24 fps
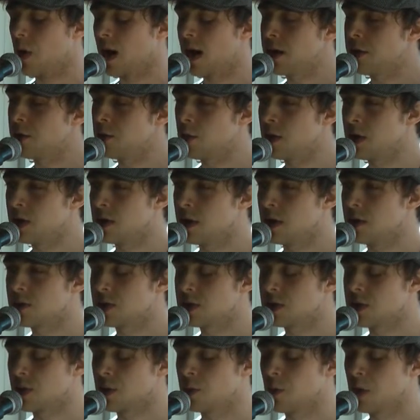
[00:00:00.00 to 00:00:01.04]
Why do we love
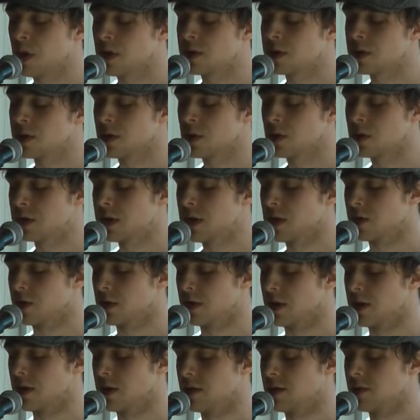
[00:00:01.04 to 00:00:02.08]
someone so
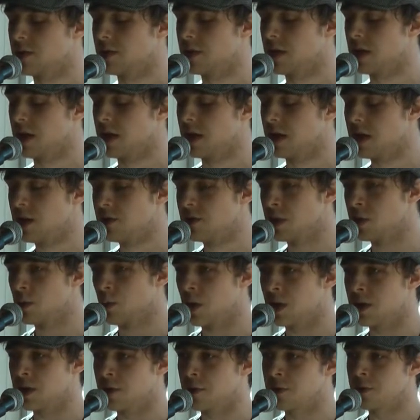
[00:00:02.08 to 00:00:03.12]
dearly, even
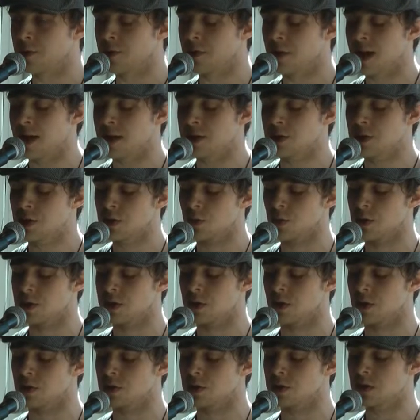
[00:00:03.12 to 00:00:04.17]
when their flesh
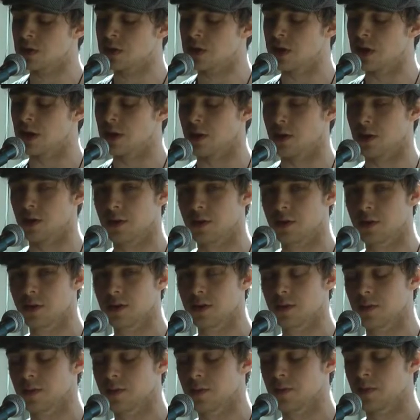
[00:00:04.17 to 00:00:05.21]
returns to the
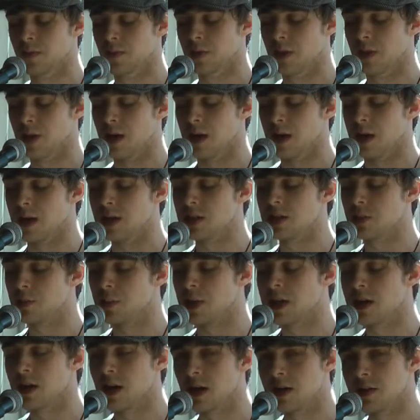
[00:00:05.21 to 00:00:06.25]
earth? It's
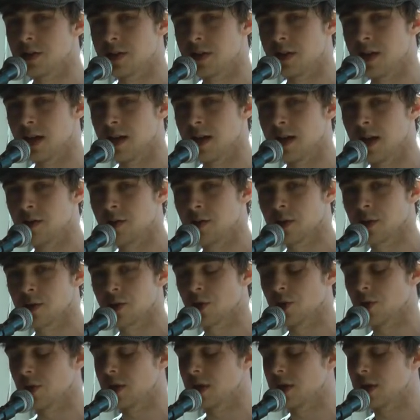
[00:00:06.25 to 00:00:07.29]
because they never
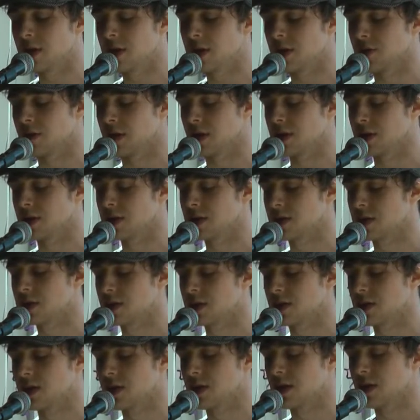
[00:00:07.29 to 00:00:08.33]
truly leave
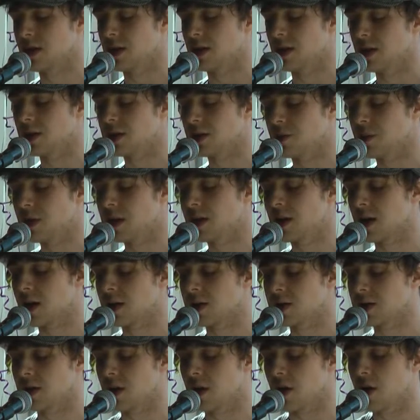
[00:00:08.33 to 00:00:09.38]
us. It's
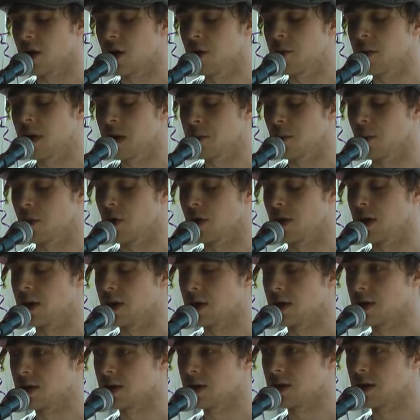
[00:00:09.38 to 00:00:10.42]
because our memory
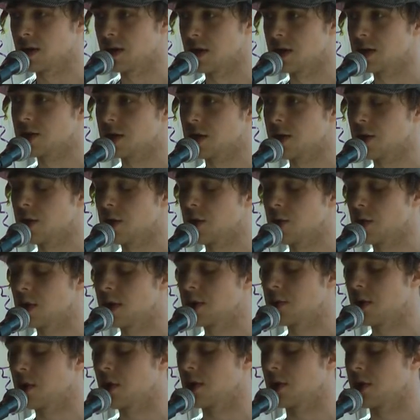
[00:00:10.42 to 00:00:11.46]
is their
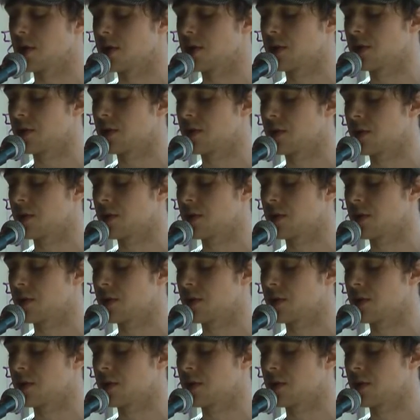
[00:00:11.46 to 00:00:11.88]
rebirth.